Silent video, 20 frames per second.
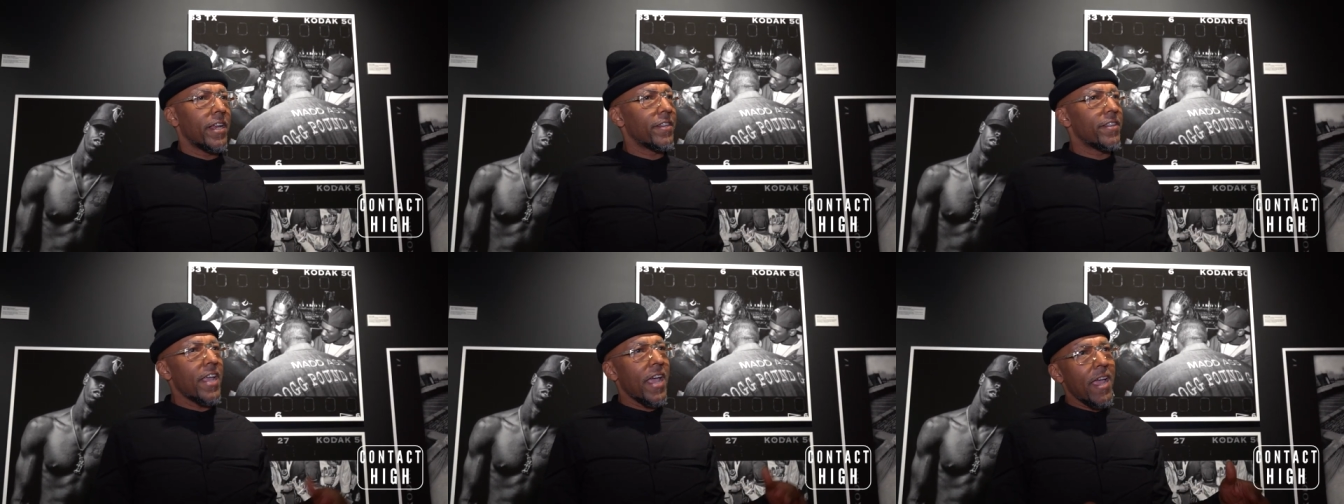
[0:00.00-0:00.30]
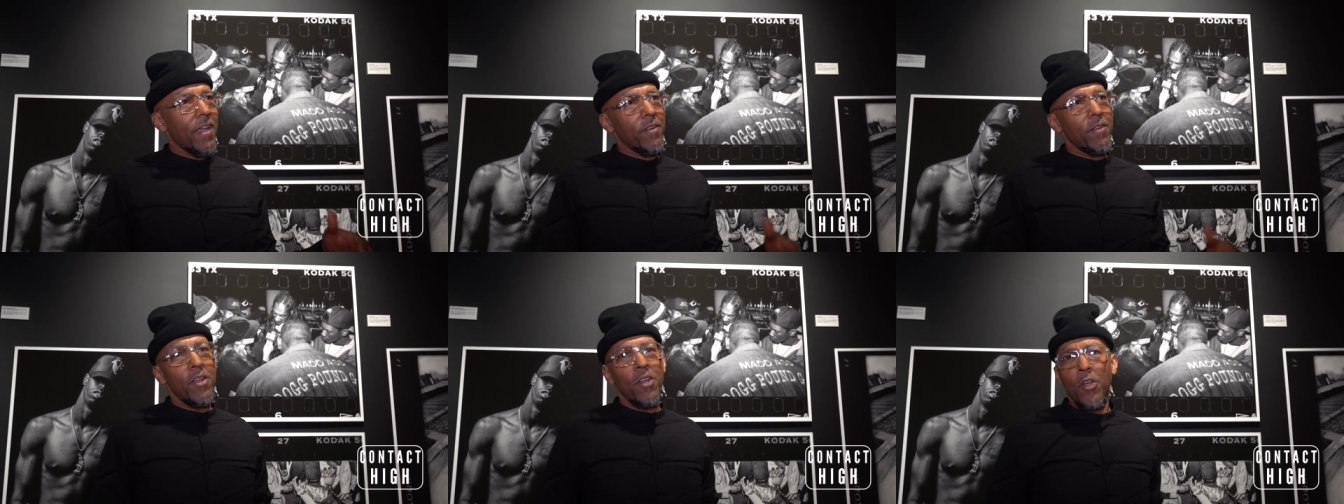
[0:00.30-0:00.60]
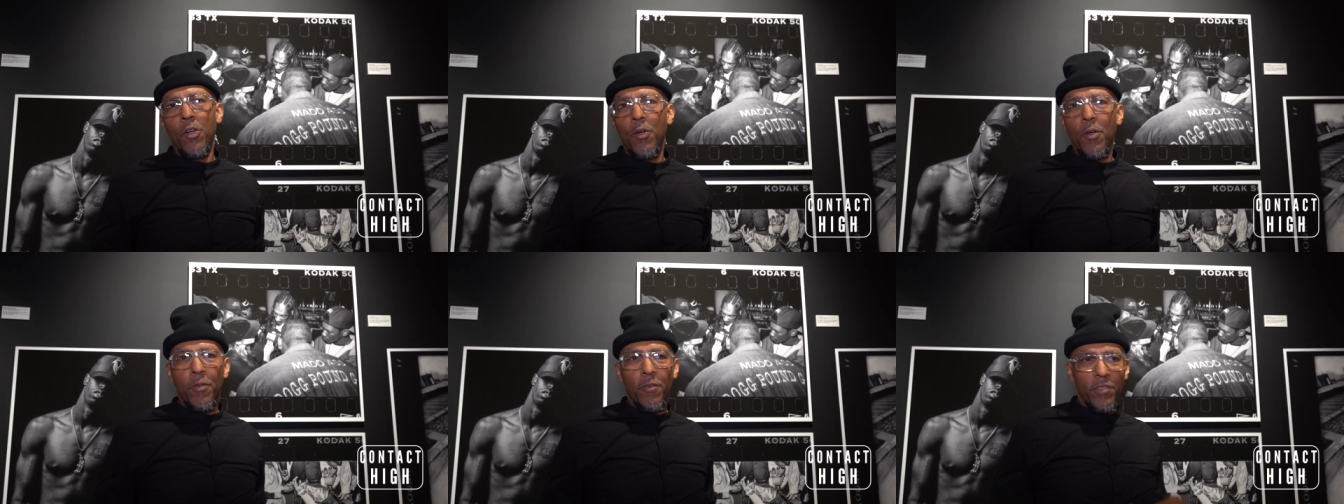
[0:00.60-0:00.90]
that,
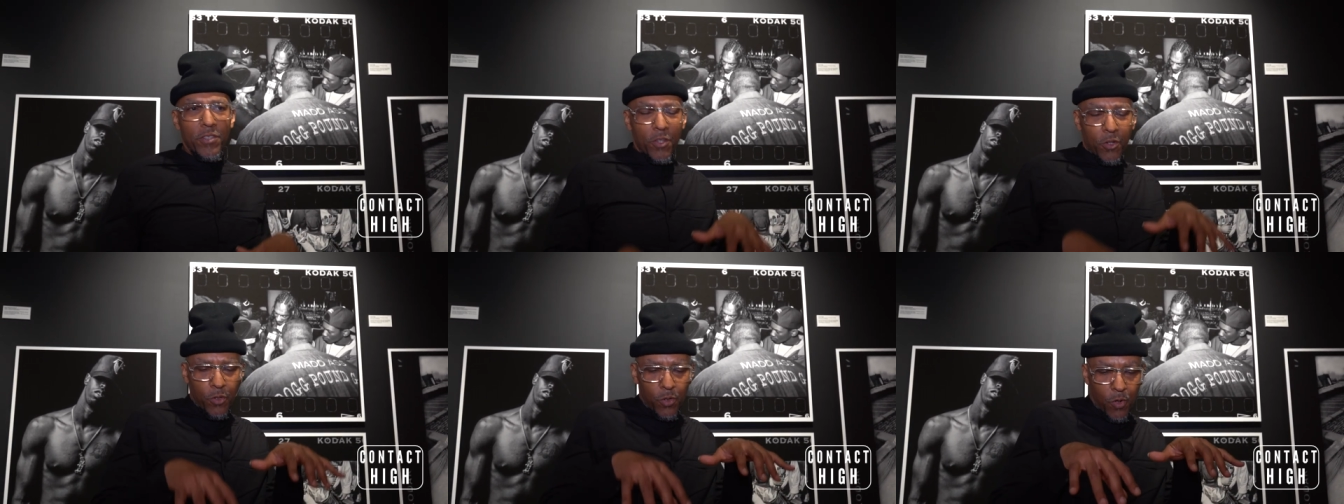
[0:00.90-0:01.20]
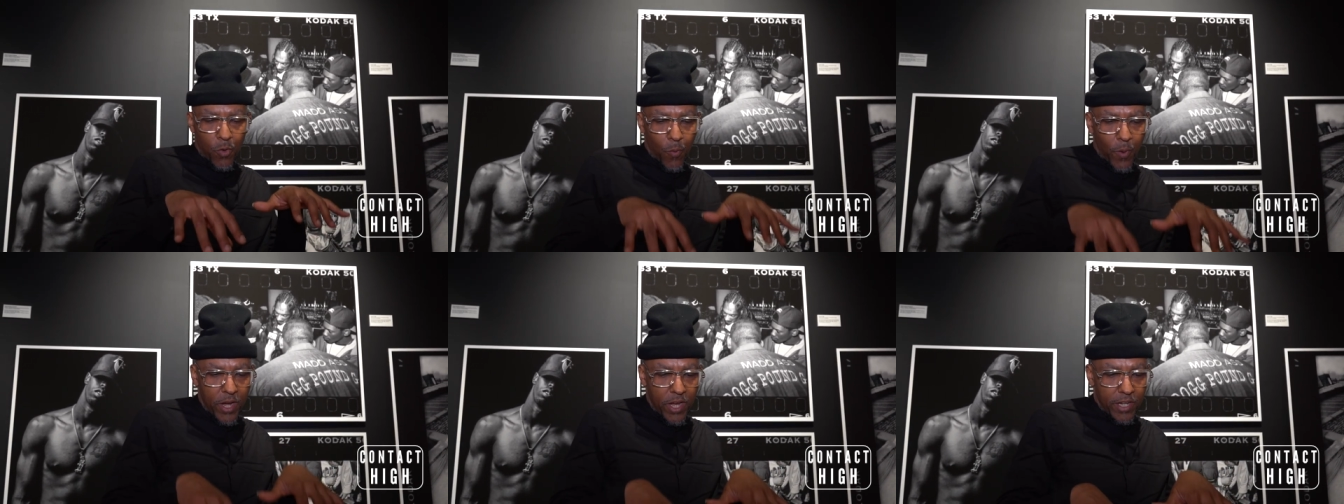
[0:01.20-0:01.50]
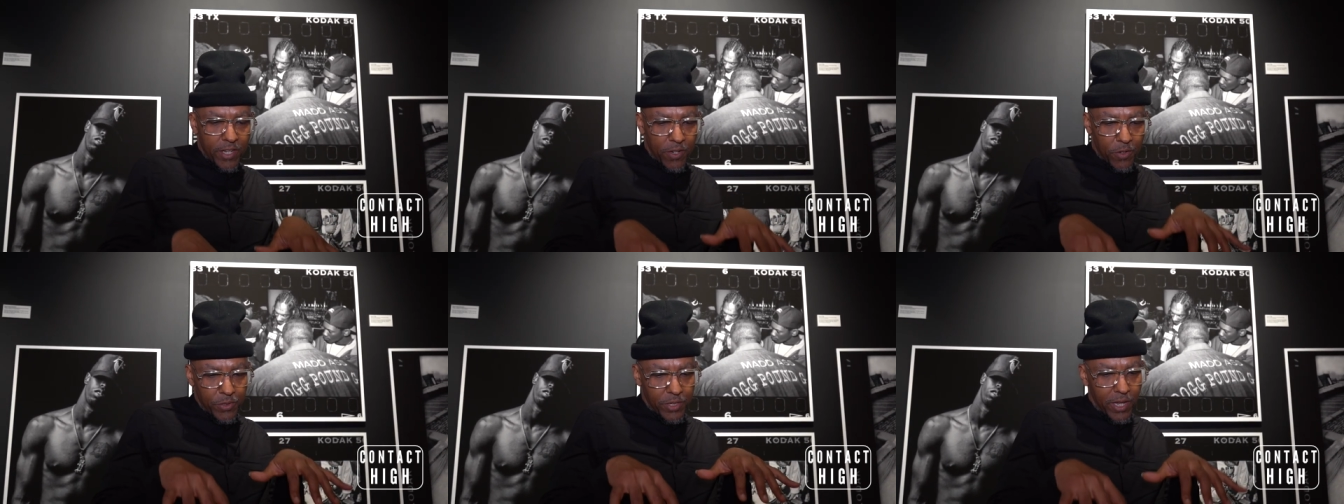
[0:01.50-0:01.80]
the
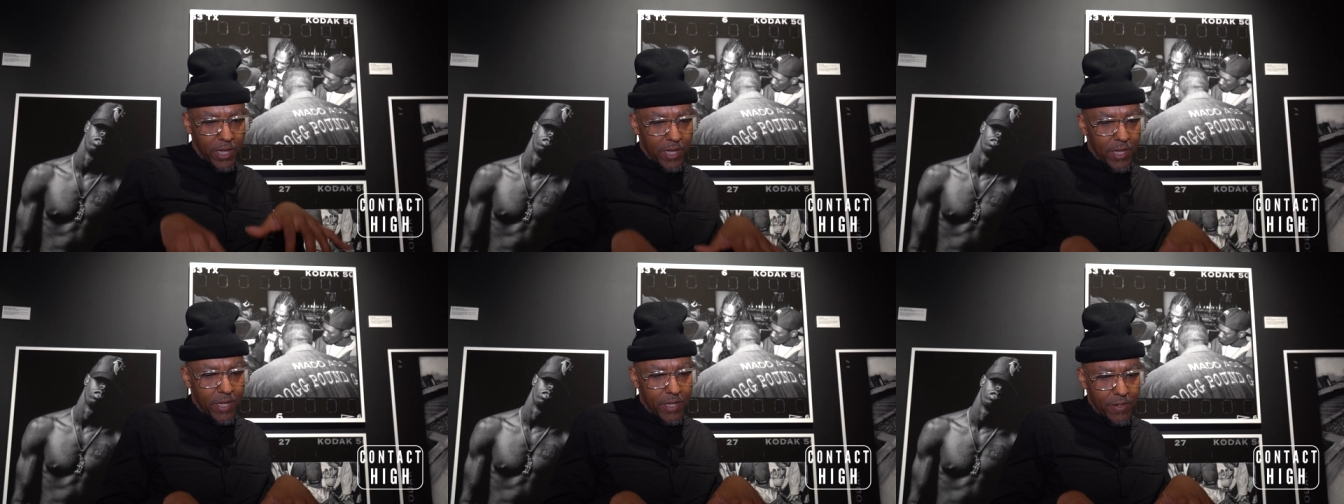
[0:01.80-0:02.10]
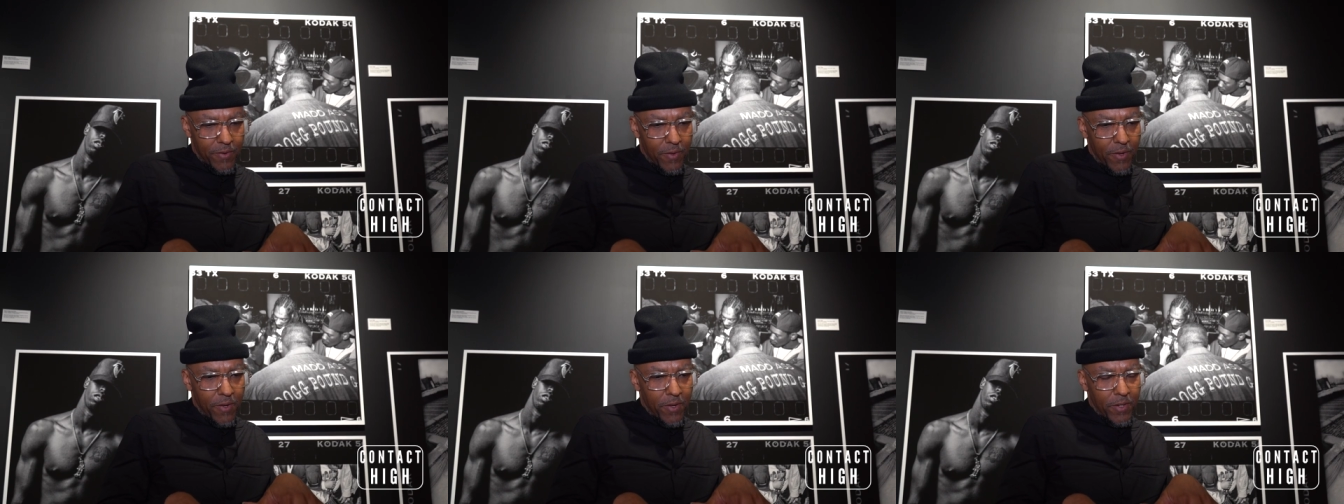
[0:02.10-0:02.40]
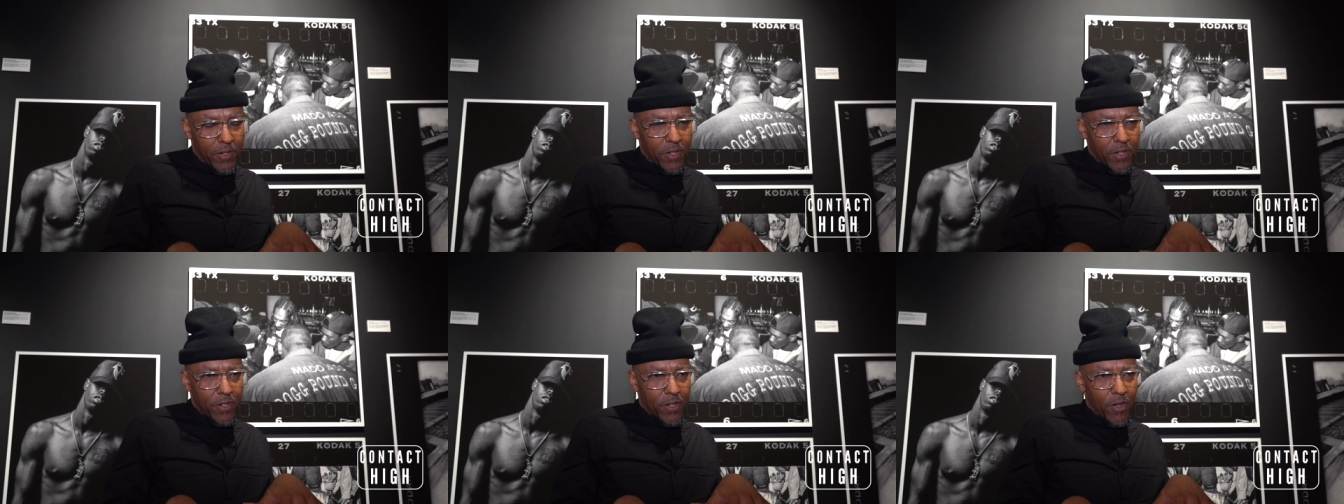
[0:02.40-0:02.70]
way that those hit,
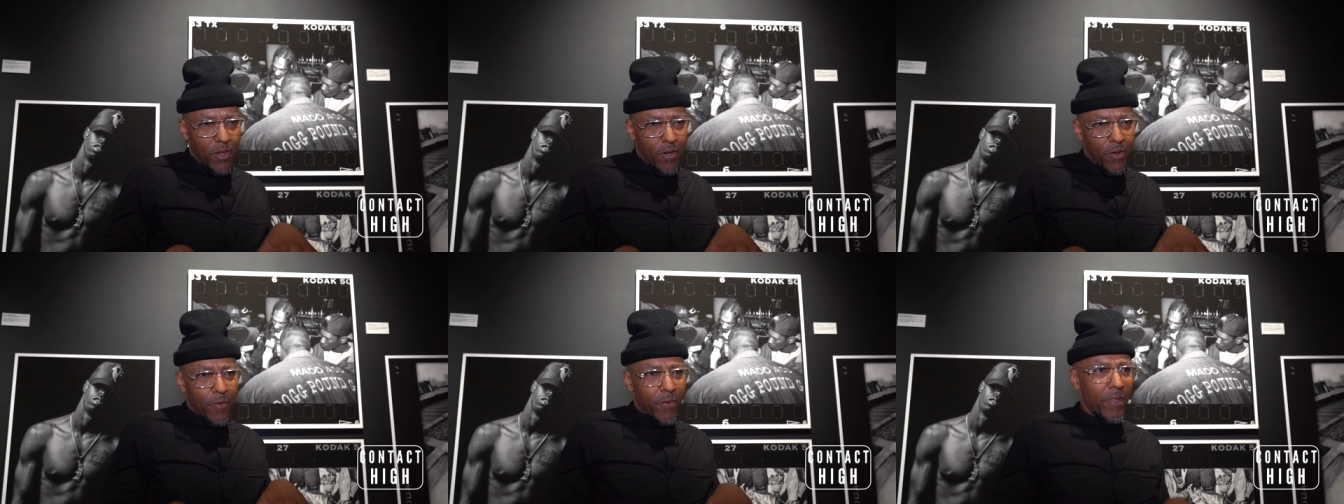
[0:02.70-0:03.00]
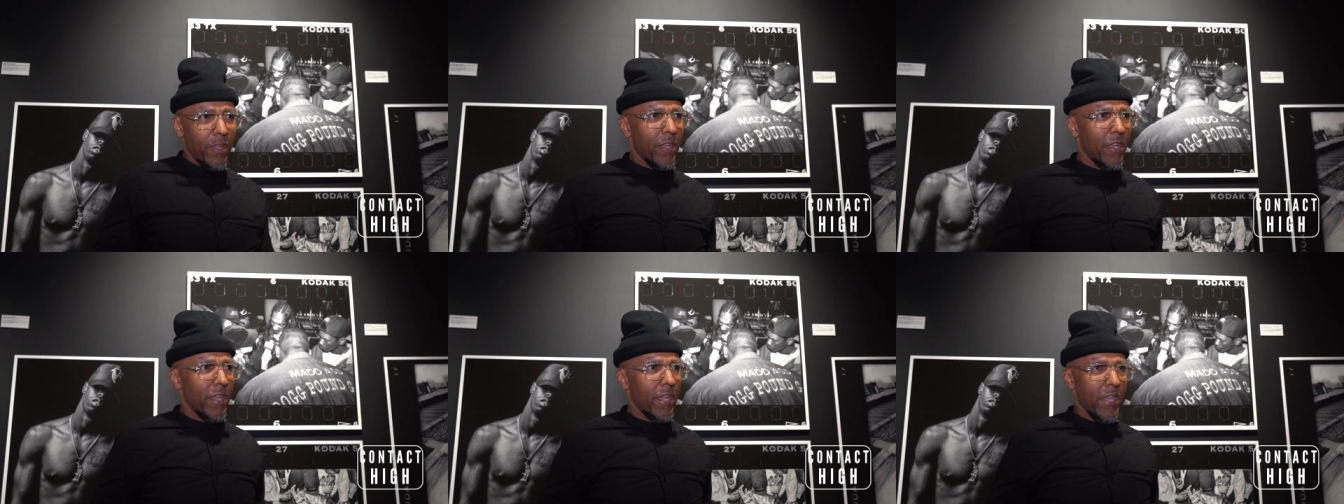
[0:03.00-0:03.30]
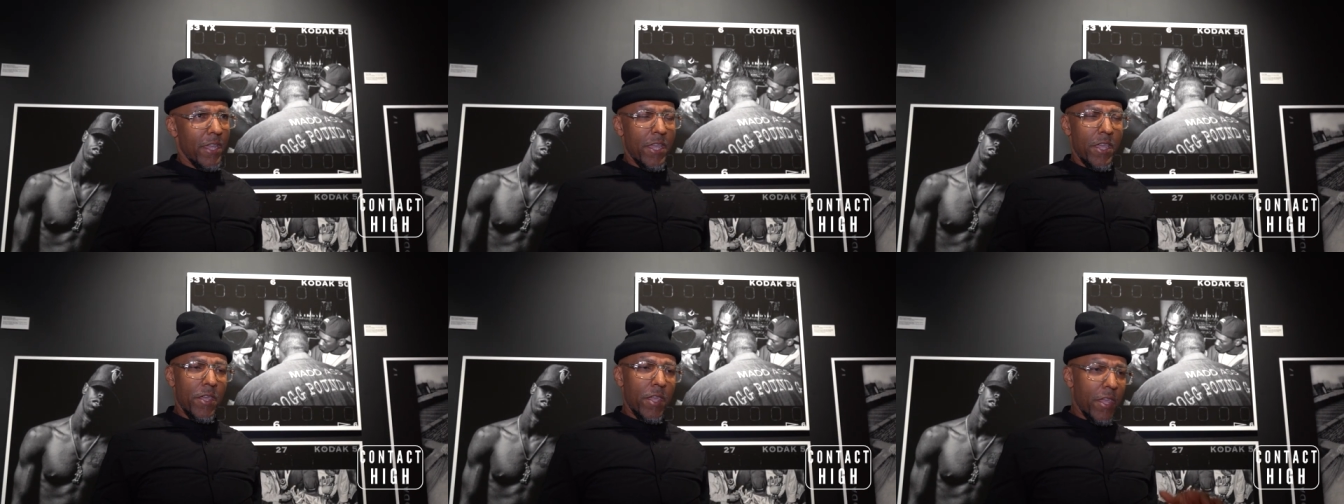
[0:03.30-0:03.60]
you know,
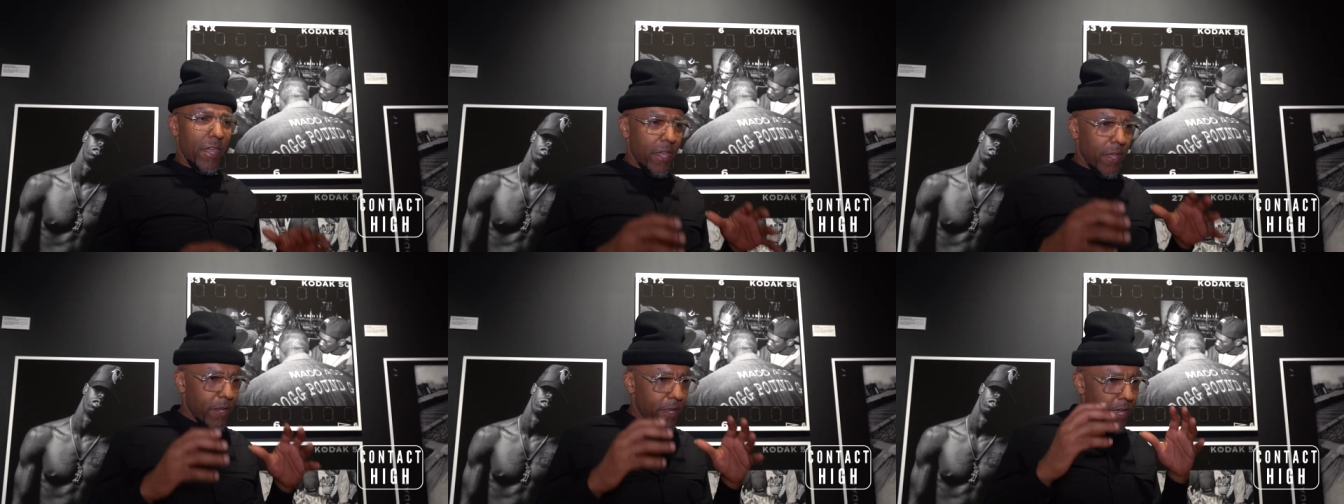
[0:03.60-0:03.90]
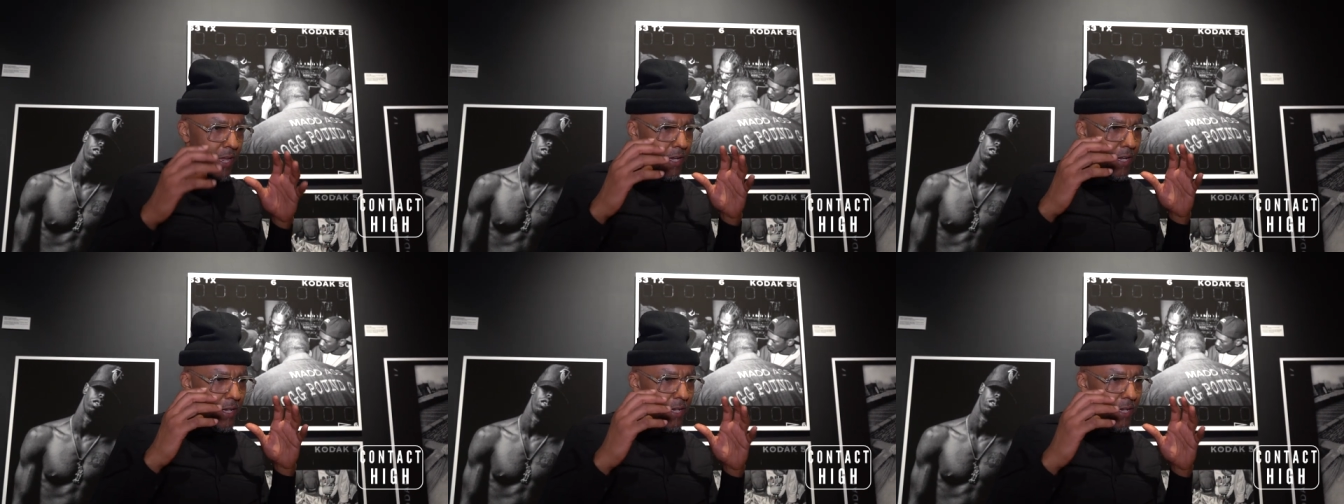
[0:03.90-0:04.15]
it